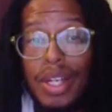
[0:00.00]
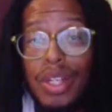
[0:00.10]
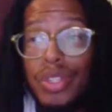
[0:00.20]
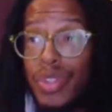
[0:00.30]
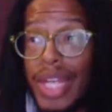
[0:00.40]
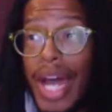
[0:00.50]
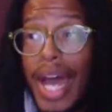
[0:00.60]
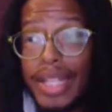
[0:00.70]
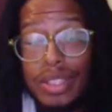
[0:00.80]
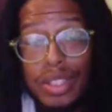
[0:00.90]
So then I
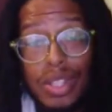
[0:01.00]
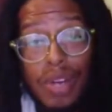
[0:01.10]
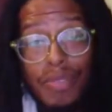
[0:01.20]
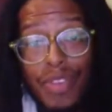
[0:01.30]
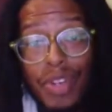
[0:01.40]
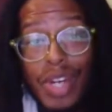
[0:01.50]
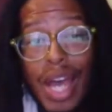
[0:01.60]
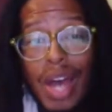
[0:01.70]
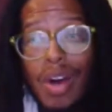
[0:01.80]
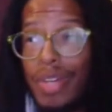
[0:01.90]
had to start figuring
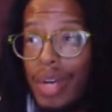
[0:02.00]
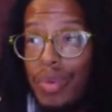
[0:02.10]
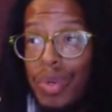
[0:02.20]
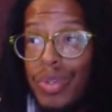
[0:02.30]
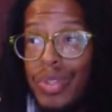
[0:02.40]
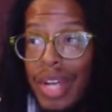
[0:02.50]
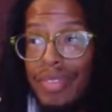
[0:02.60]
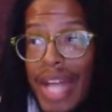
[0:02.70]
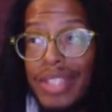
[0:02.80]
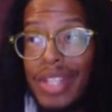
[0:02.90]
out, okay, well, if
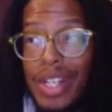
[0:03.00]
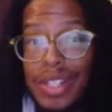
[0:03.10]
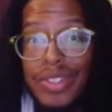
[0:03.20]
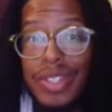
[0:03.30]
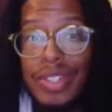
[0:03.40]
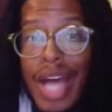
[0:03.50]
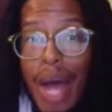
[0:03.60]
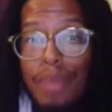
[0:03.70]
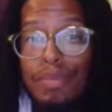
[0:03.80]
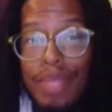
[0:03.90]
that's hers and
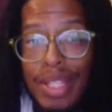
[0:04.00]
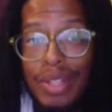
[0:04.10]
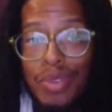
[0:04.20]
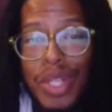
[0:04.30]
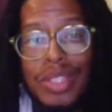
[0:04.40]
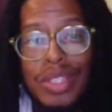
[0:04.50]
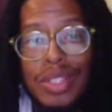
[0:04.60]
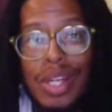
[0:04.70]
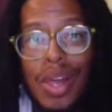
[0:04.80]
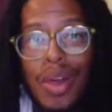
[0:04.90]
I'm me,
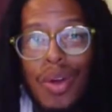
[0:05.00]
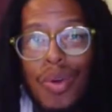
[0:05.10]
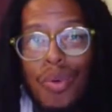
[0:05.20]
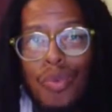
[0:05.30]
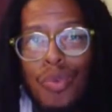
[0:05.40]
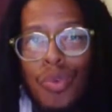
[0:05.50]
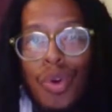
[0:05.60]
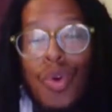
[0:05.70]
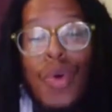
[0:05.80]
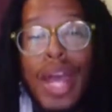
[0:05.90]

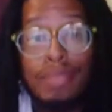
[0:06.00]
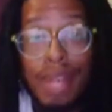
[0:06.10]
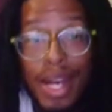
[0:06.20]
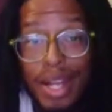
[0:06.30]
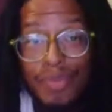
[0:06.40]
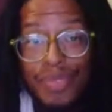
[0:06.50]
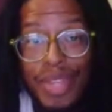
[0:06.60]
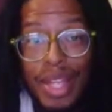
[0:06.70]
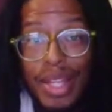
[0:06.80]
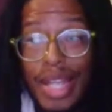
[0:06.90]
who am I?
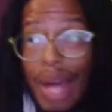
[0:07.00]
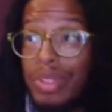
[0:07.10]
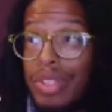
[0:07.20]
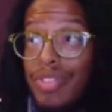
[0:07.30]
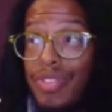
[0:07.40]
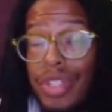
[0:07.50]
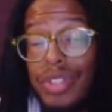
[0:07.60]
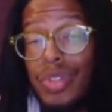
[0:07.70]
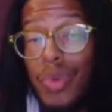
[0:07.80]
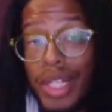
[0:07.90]
That was the
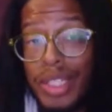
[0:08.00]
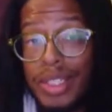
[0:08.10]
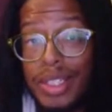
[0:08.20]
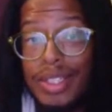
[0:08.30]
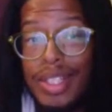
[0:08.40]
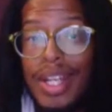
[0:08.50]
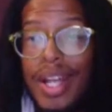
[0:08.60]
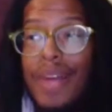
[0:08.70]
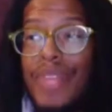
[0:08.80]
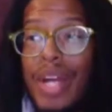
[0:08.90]
first question
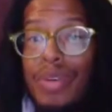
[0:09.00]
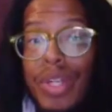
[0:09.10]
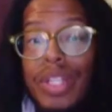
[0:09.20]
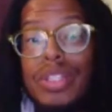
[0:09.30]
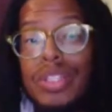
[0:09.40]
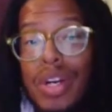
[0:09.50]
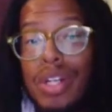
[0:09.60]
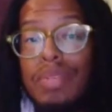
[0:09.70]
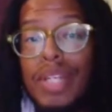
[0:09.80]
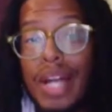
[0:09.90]
that really started
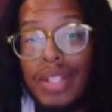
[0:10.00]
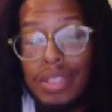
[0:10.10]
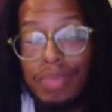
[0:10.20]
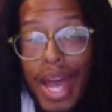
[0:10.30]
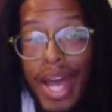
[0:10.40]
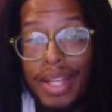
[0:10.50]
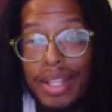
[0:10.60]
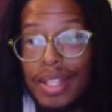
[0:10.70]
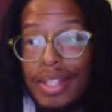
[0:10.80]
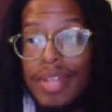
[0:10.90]
me down this path
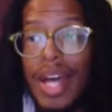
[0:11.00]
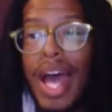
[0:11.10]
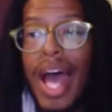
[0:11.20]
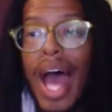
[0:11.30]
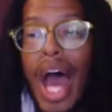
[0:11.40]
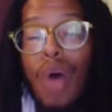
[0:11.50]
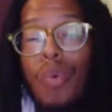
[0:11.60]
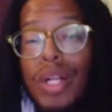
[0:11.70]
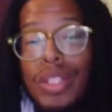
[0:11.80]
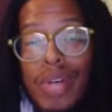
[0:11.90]
of how
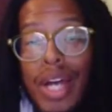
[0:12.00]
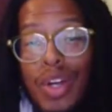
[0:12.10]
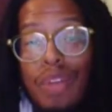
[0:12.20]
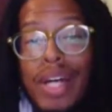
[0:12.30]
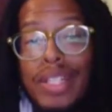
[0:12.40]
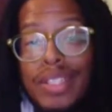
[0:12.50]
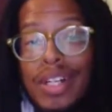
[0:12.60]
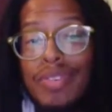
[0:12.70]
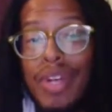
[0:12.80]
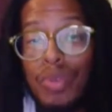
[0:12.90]
well do I know
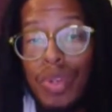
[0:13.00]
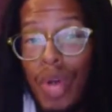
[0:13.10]
myself? And